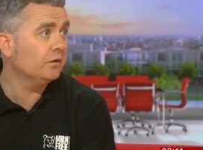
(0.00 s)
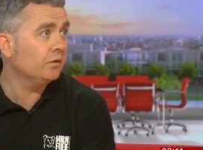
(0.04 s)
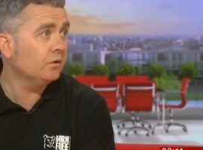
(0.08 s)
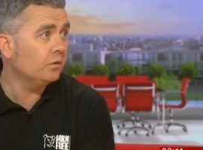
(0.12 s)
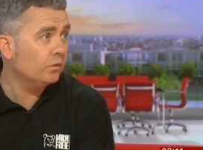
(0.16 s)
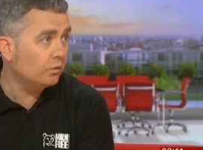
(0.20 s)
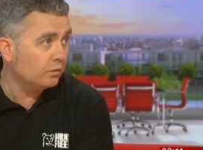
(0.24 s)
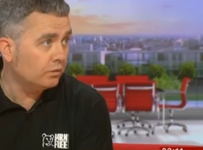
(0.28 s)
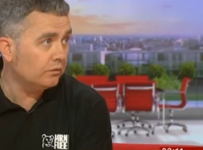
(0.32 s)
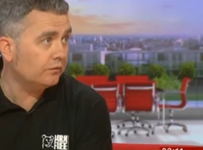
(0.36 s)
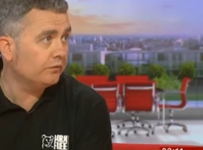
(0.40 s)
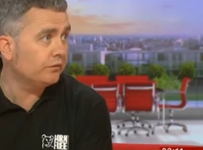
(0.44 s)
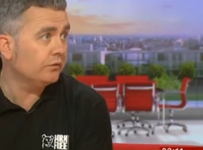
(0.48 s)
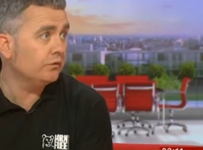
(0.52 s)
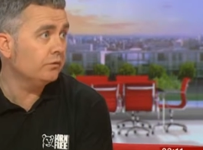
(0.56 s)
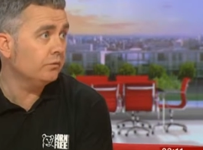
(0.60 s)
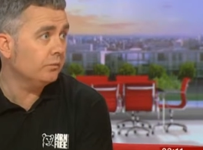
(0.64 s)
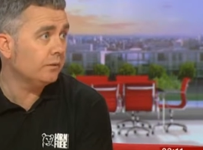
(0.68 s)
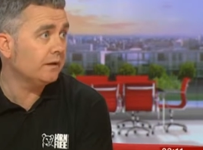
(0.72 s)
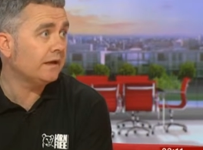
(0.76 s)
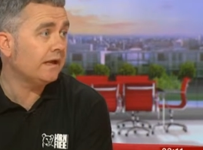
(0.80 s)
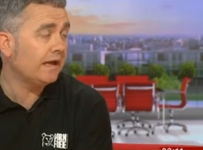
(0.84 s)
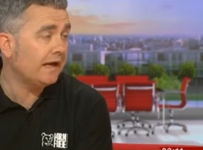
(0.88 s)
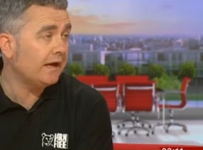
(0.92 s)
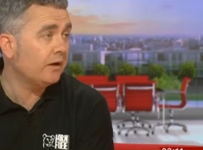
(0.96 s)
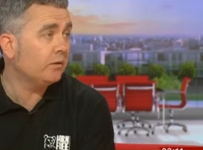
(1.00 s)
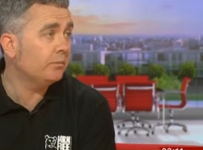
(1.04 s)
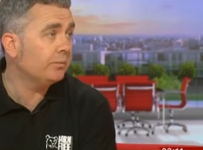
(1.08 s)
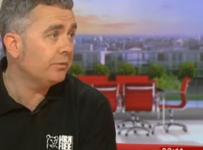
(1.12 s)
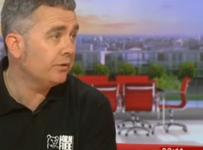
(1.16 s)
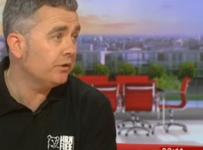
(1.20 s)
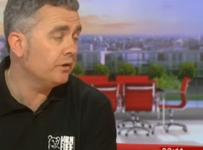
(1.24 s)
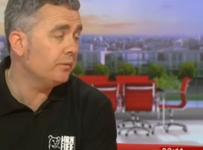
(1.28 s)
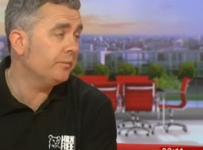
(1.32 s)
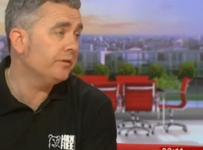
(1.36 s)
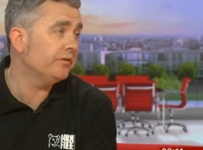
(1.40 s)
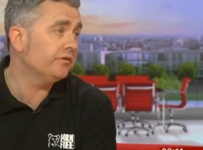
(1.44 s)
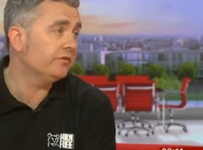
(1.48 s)
all of whom allow
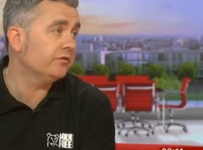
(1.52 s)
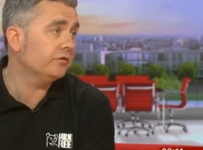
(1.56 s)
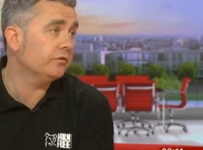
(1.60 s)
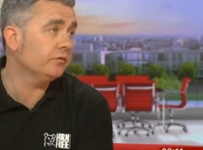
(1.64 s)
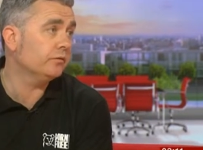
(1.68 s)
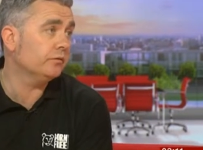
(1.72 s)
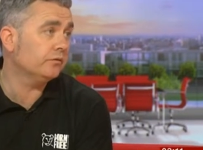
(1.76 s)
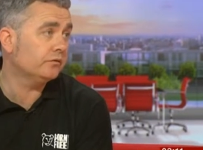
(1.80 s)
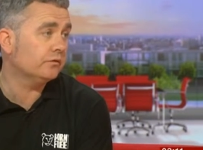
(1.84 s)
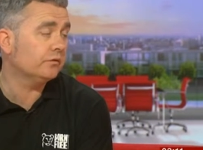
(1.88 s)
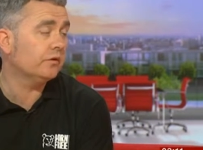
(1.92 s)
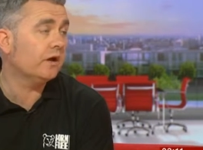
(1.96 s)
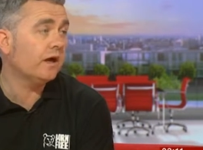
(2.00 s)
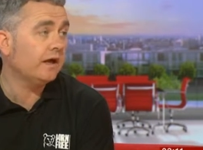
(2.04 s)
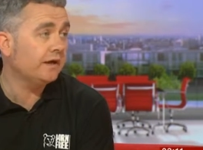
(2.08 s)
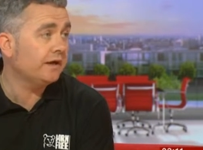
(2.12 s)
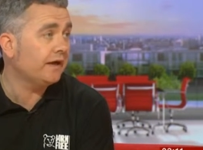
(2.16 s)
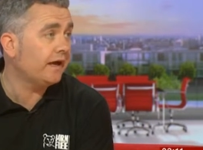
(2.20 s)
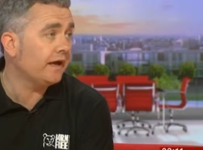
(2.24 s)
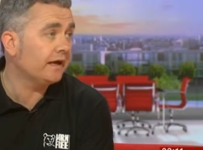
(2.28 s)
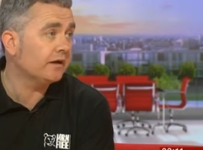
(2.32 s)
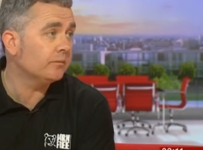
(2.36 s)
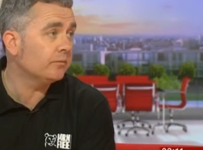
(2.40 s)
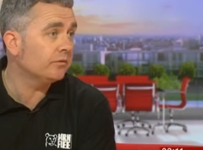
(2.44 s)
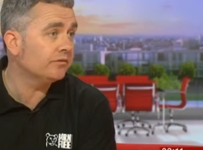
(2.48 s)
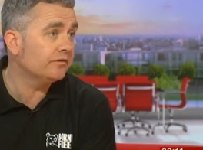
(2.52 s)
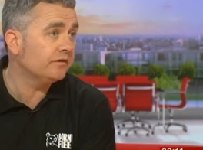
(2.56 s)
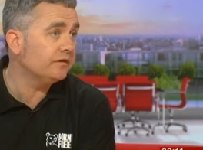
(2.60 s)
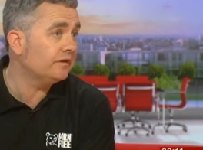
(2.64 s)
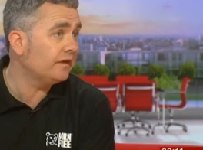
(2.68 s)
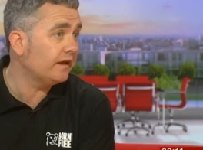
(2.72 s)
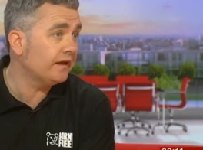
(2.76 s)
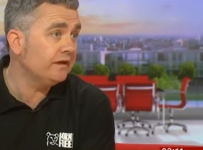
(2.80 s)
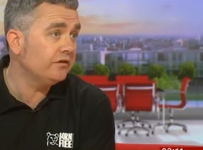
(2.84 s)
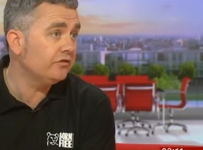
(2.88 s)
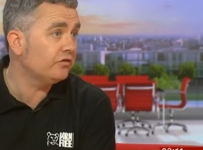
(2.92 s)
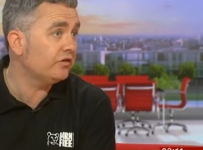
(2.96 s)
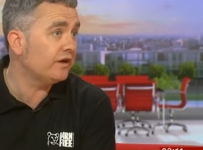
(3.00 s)
permits to, to hunt animals,
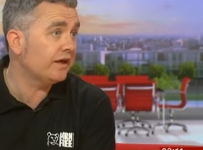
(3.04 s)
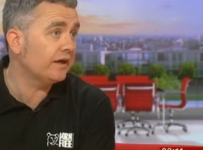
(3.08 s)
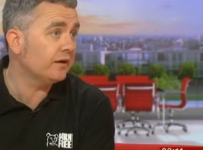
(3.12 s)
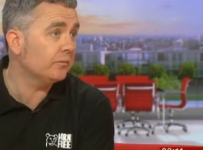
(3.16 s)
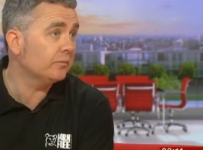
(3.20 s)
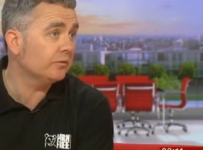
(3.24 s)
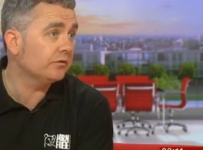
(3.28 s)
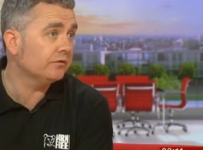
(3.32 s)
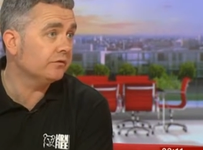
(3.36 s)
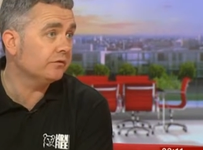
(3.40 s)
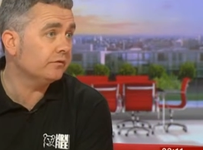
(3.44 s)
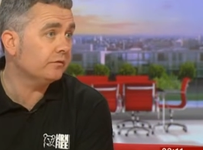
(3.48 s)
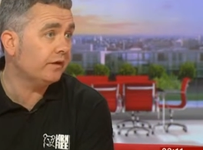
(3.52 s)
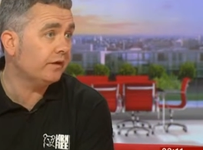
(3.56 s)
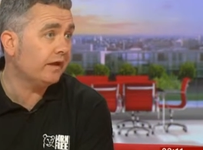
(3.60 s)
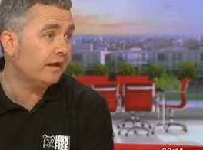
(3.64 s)
endangered animals,